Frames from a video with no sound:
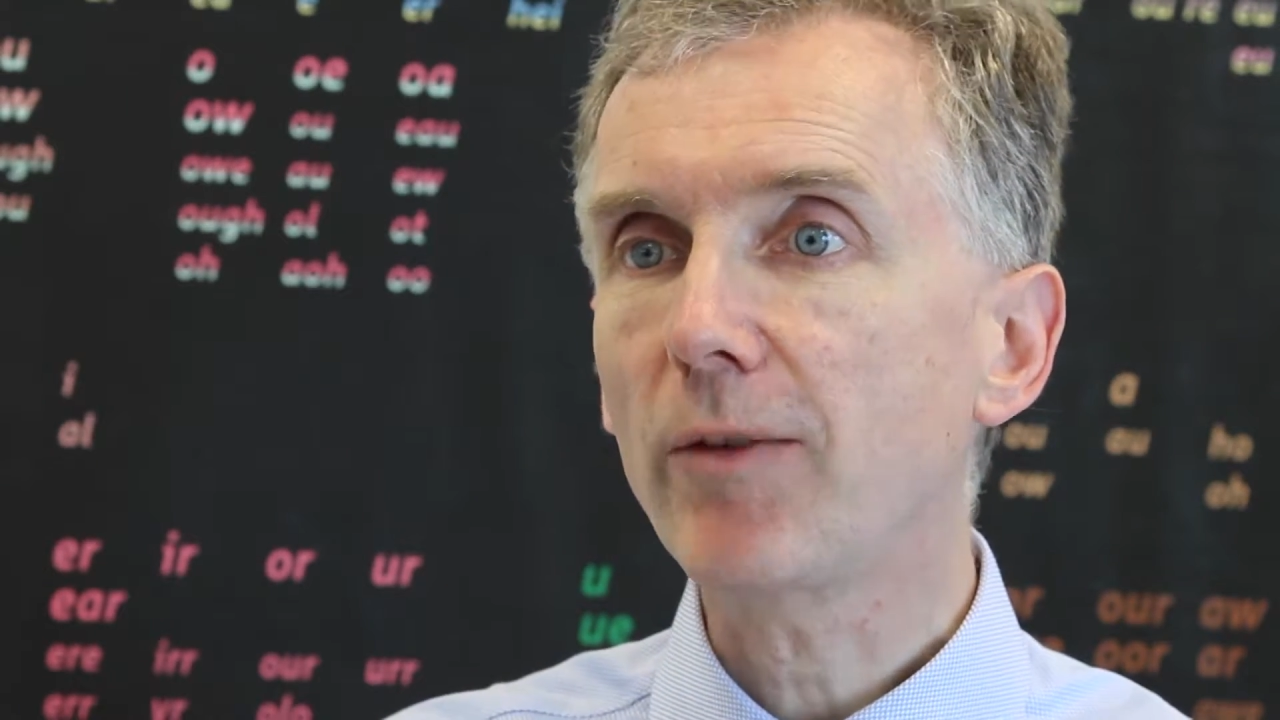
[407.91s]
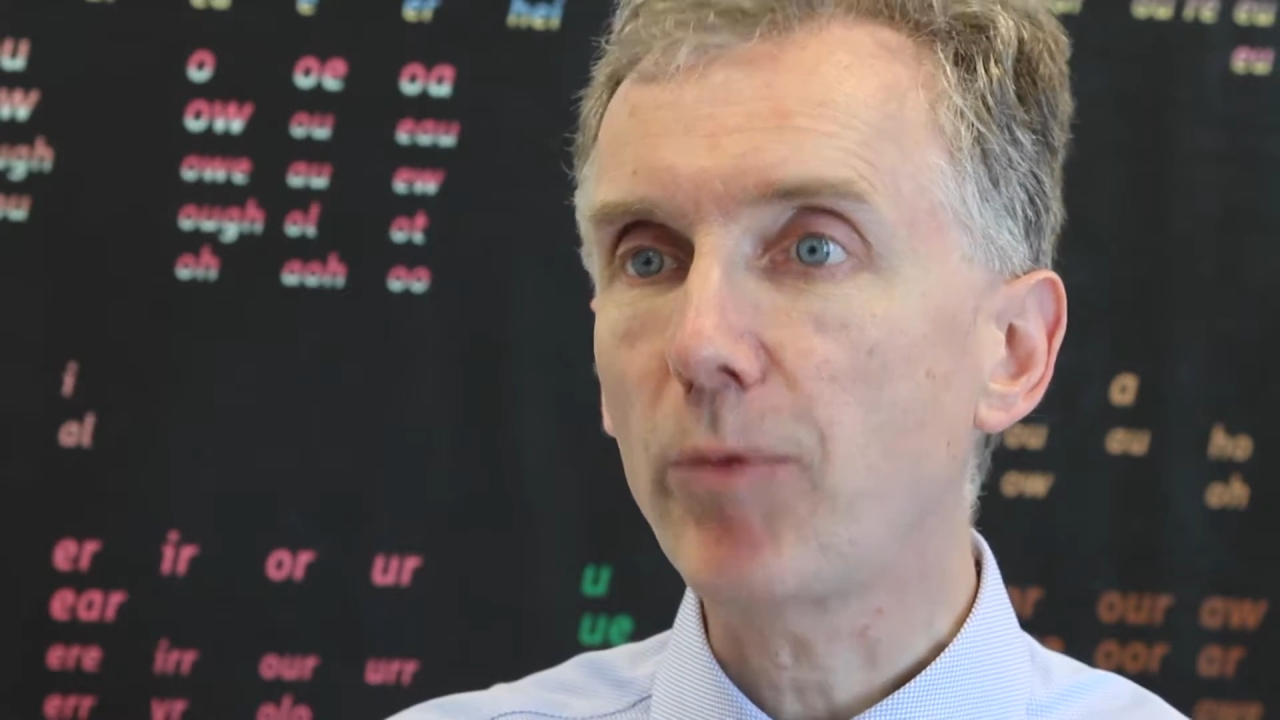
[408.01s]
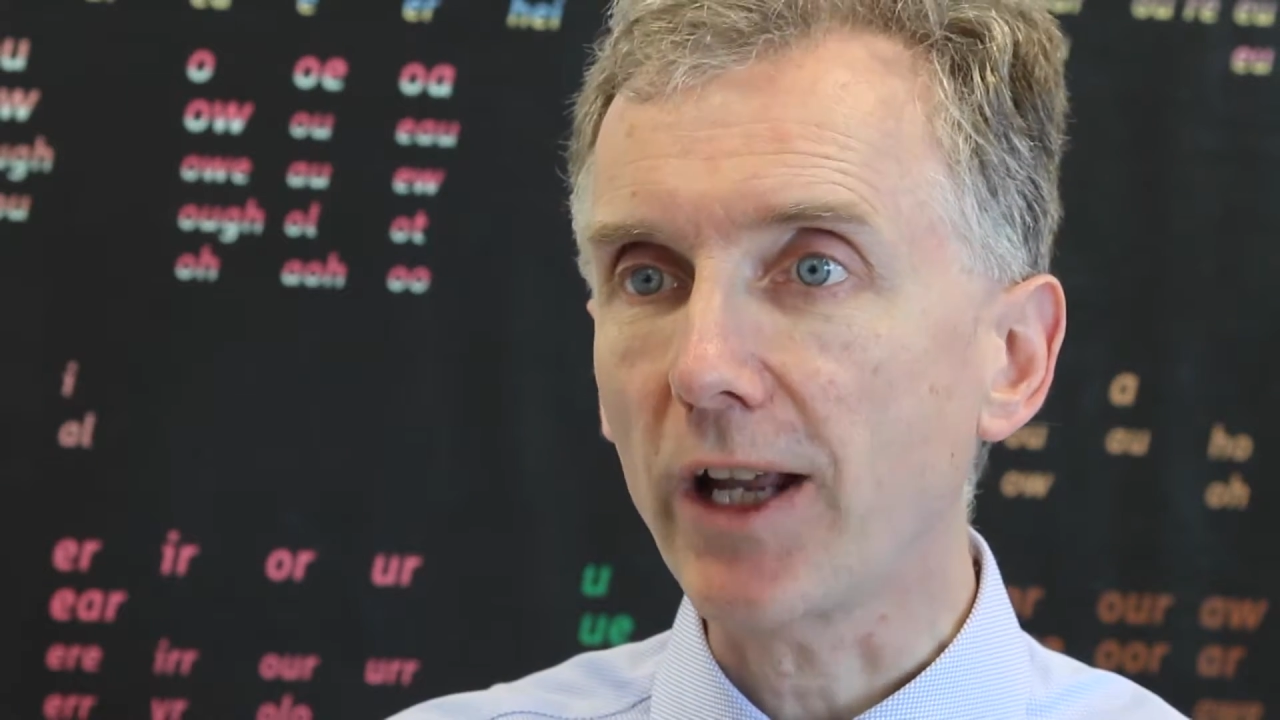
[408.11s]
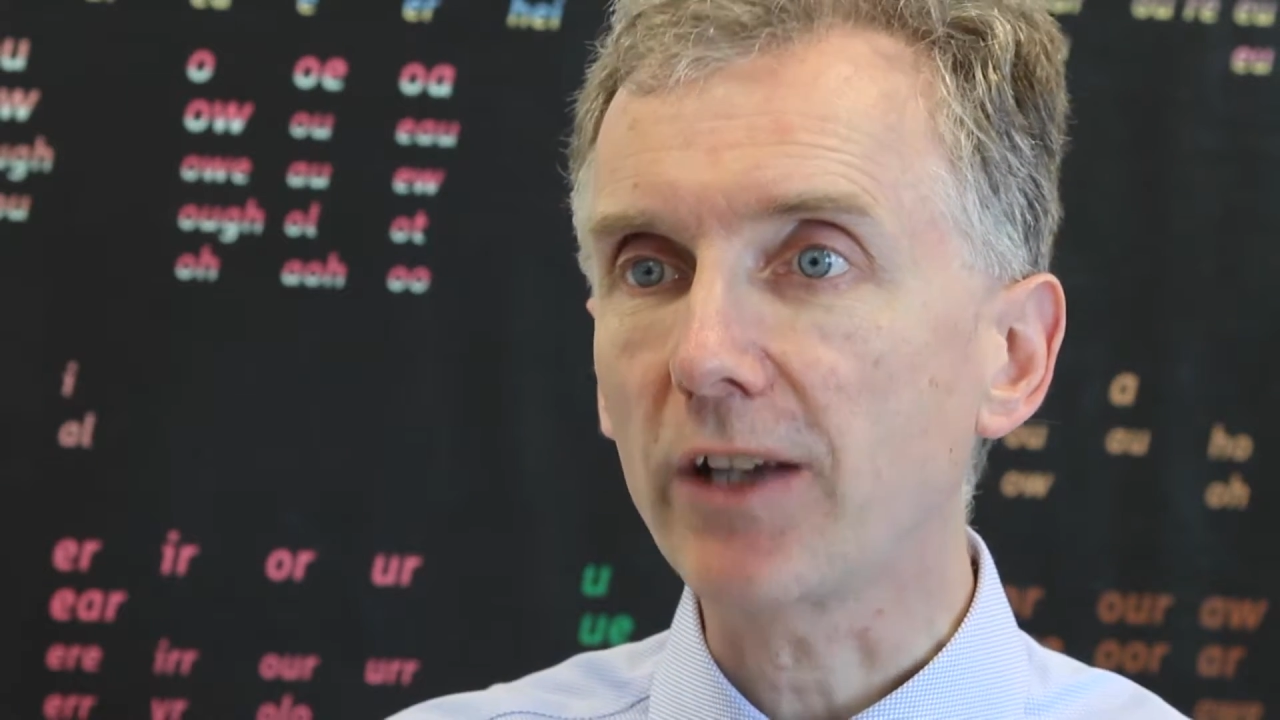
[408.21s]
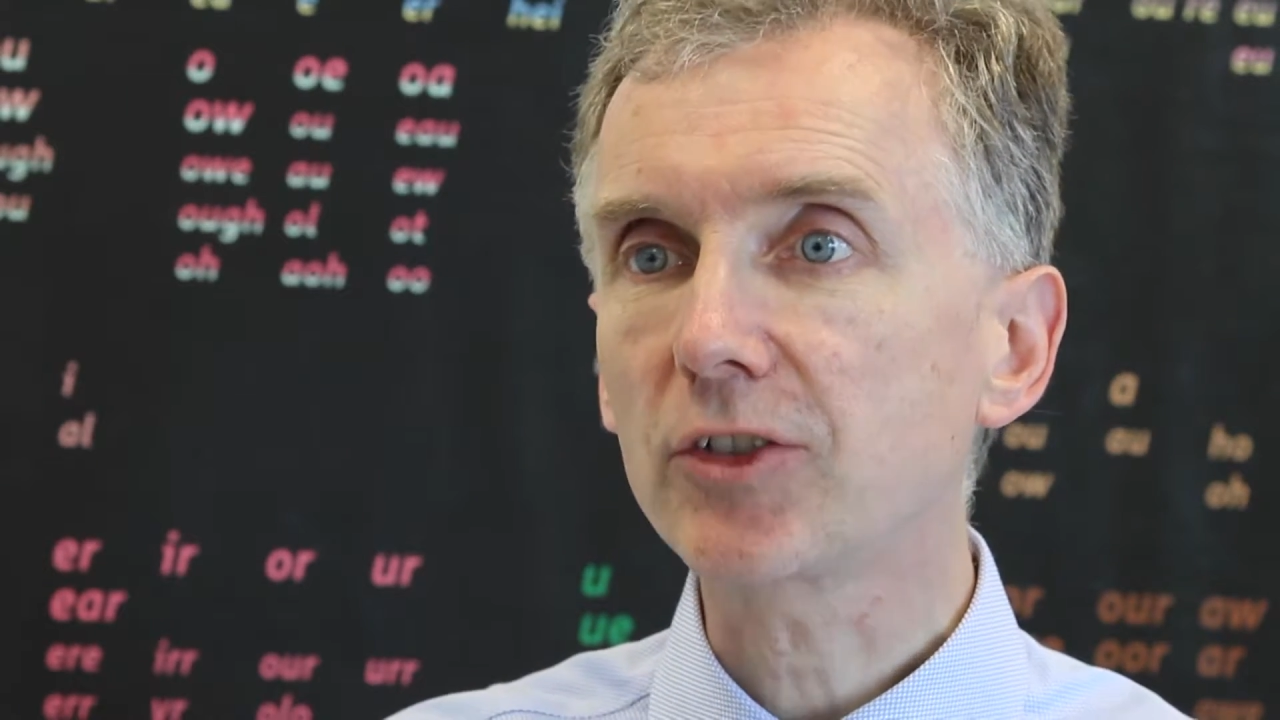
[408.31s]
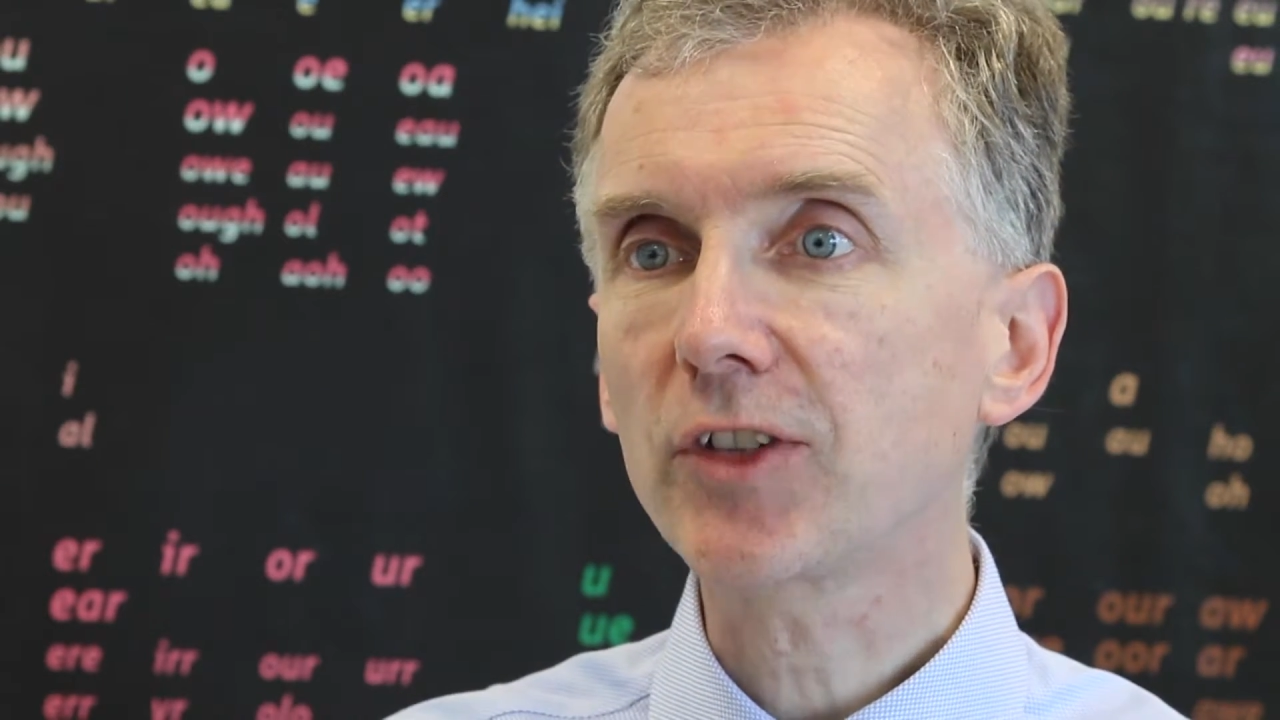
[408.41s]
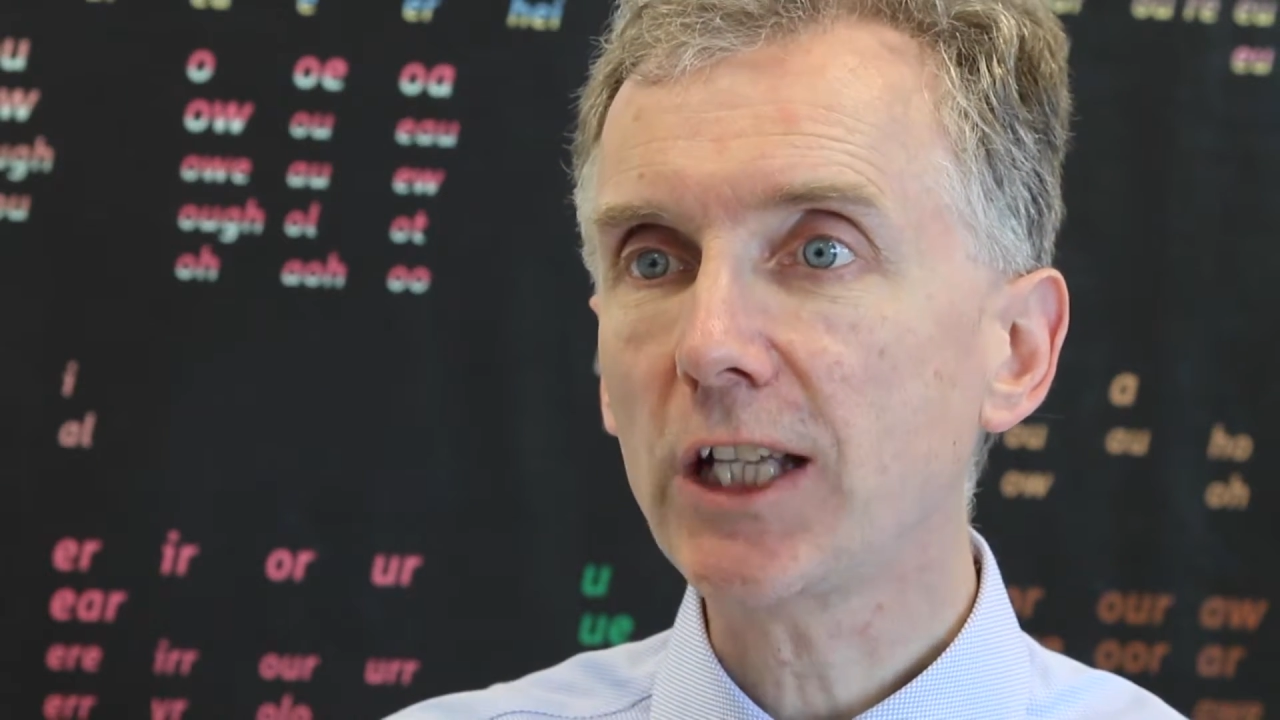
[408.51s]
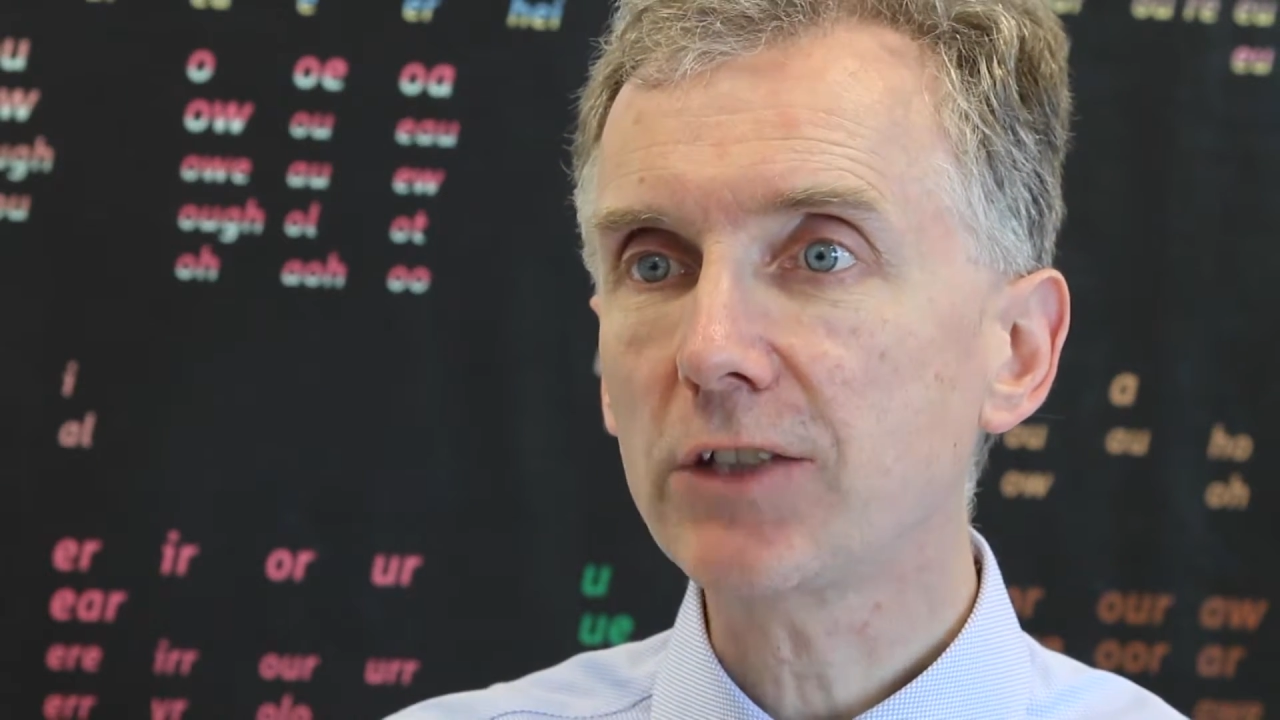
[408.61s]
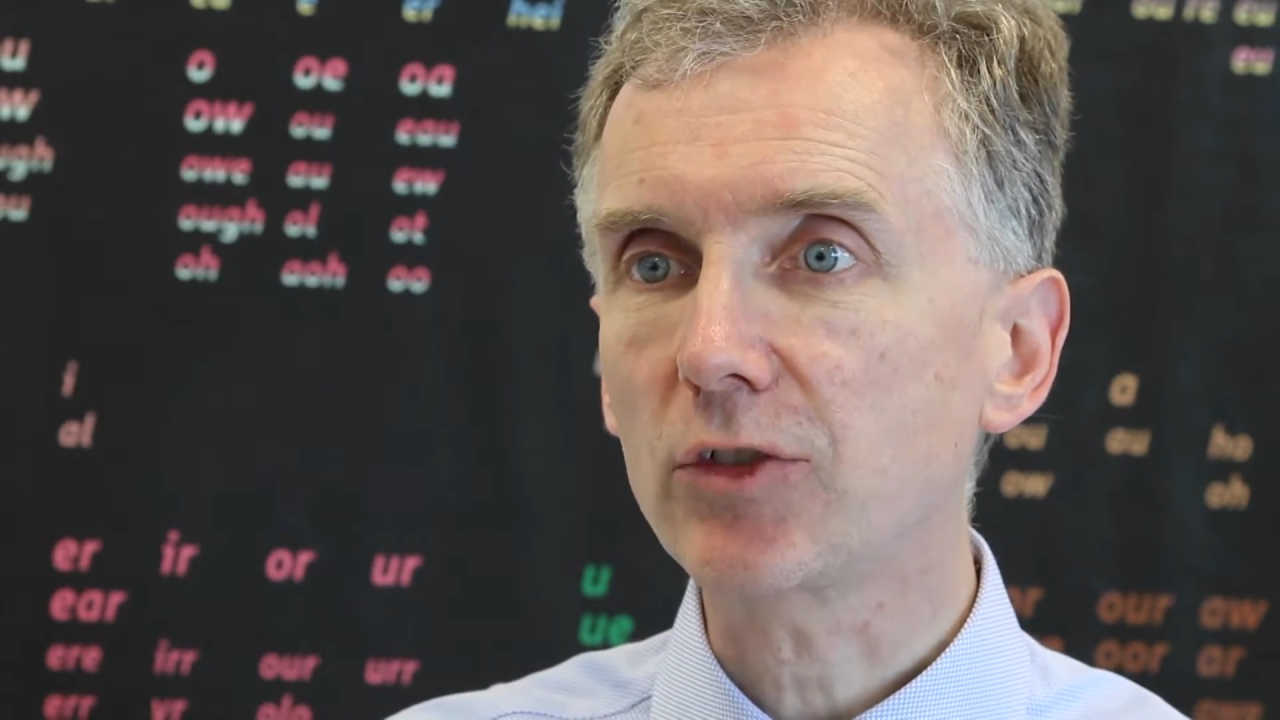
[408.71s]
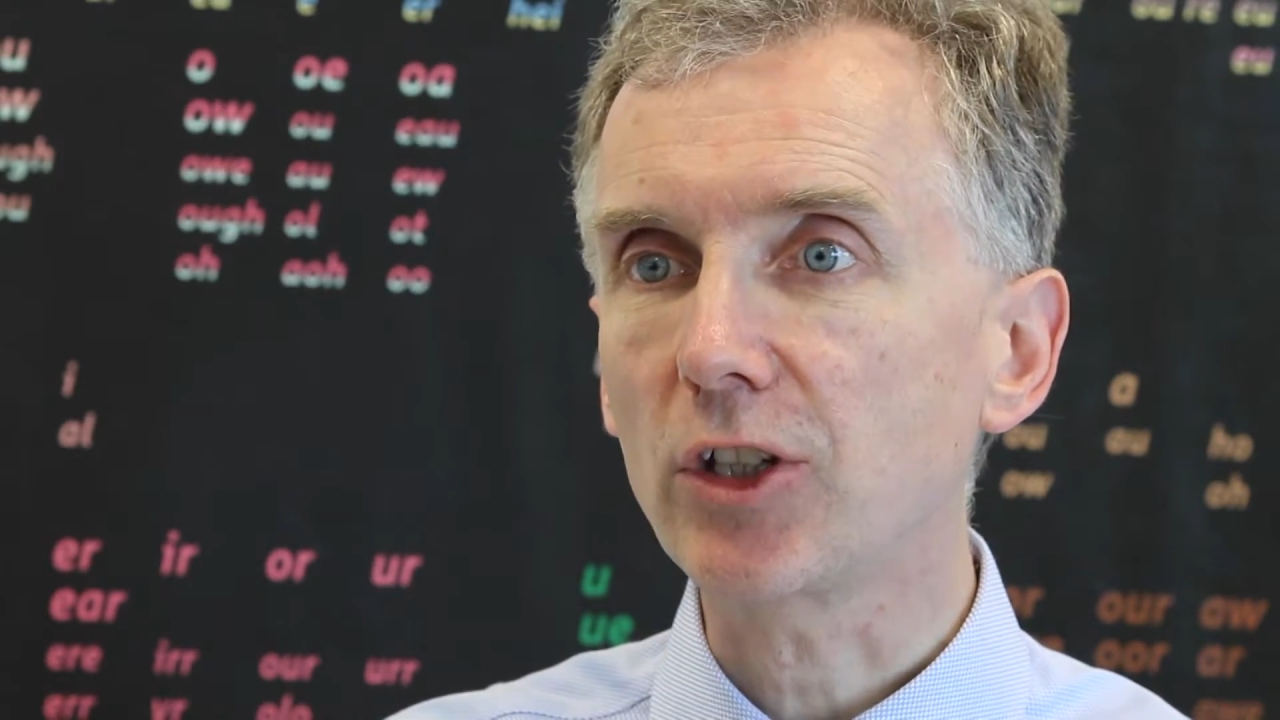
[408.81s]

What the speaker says: everybody understands